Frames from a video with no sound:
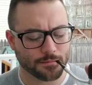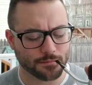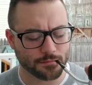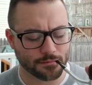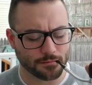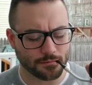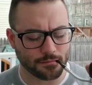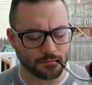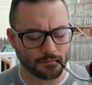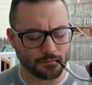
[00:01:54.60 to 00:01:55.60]

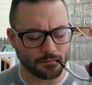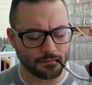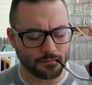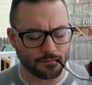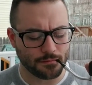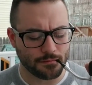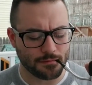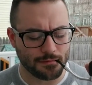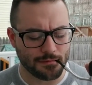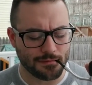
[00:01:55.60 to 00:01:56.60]

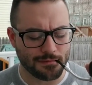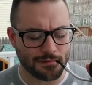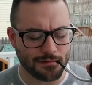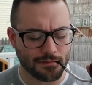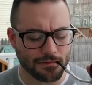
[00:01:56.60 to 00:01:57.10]
(no one is talking)